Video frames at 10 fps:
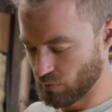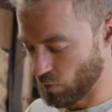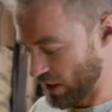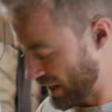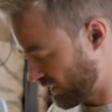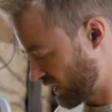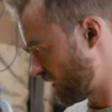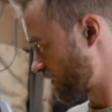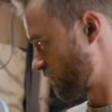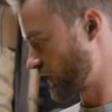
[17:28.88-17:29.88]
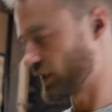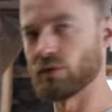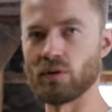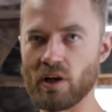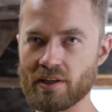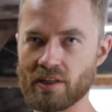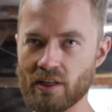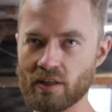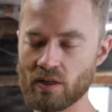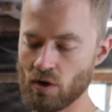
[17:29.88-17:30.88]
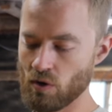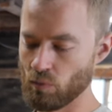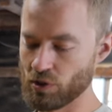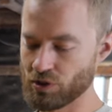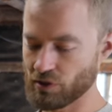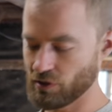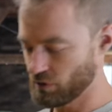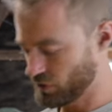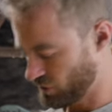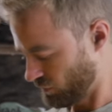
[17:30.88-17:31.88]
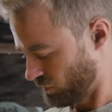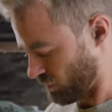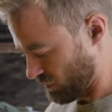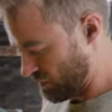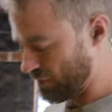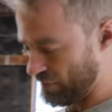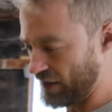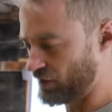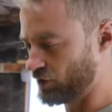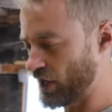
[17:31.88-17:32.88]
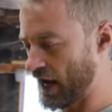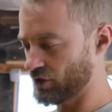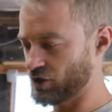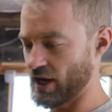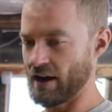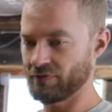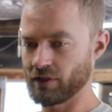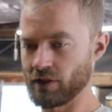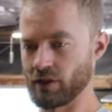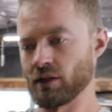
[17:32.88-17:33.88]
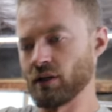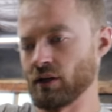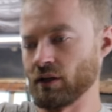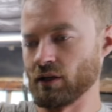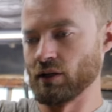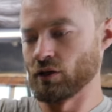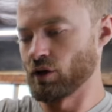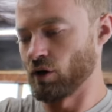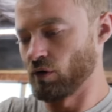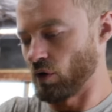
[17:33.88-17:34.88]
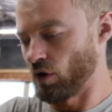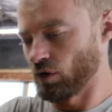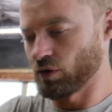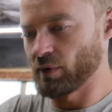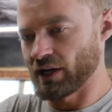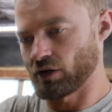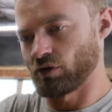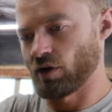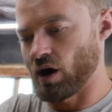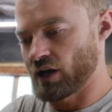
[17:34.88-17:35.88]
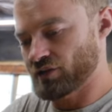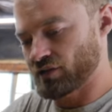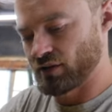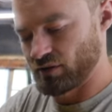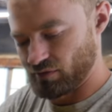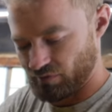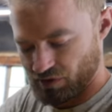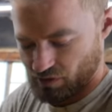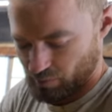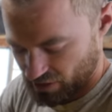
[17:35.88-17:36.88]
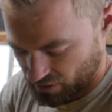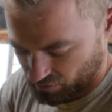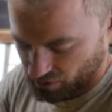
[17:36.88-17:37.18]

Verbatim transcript: what I think is a really cool idea, which is to make the jack shaft go all the way across. Obviously it'll be down